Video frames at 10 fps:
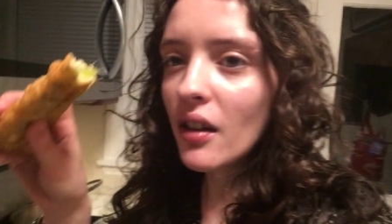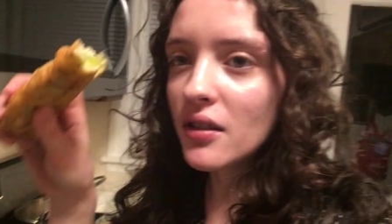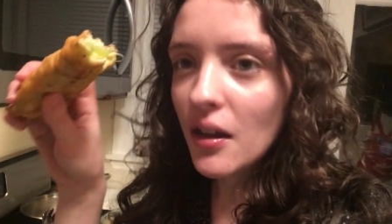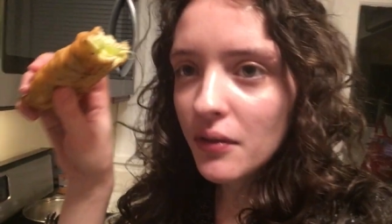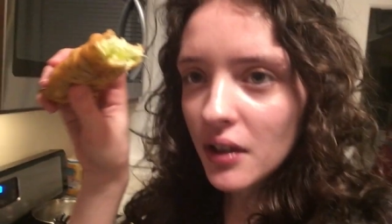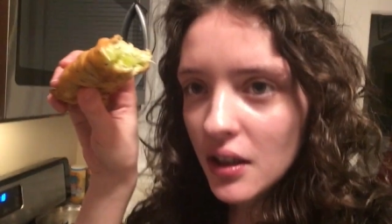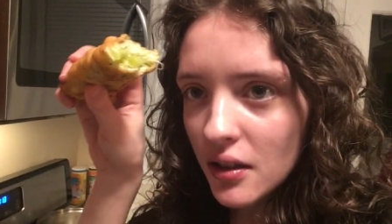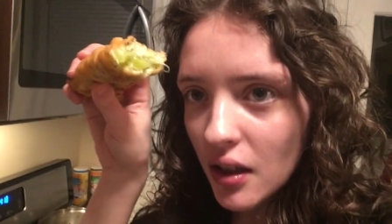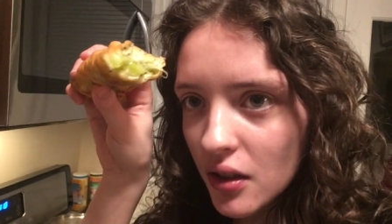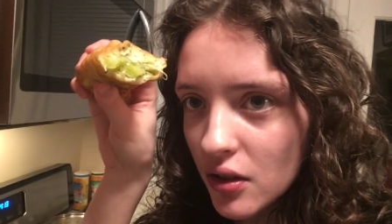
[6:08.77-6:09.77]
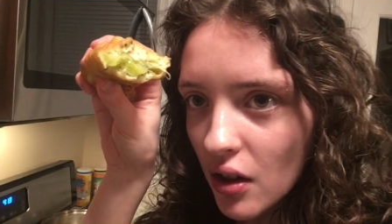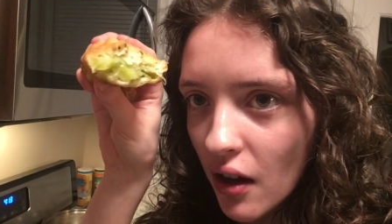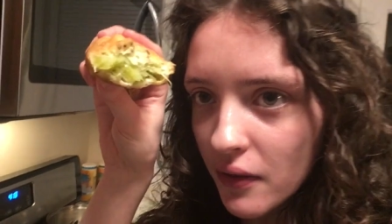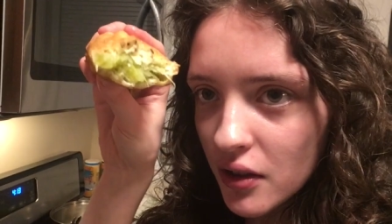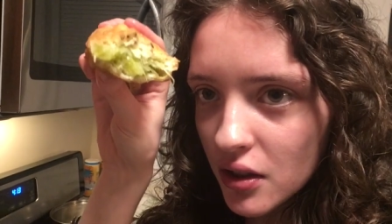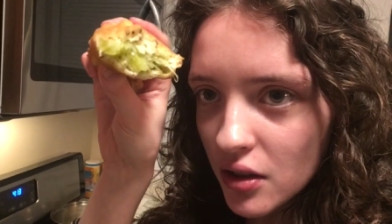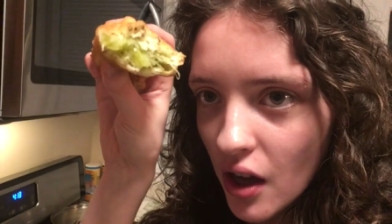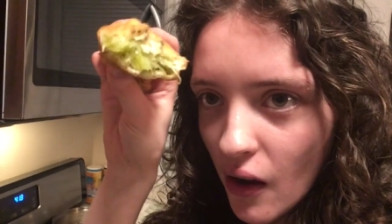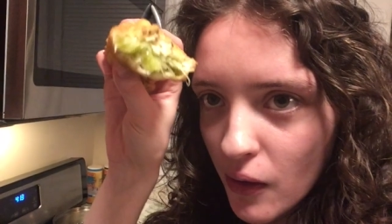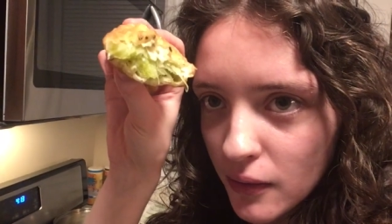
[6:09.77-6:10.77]
It definitely is like a softer
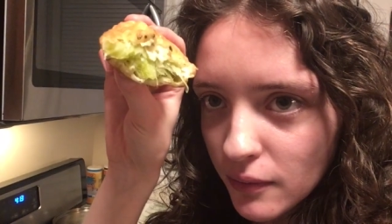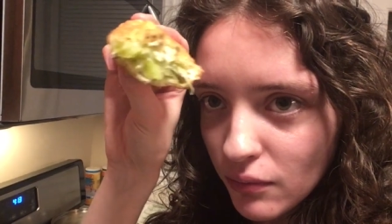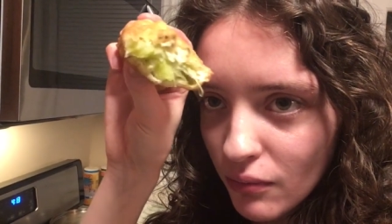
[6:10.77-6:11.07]
dough.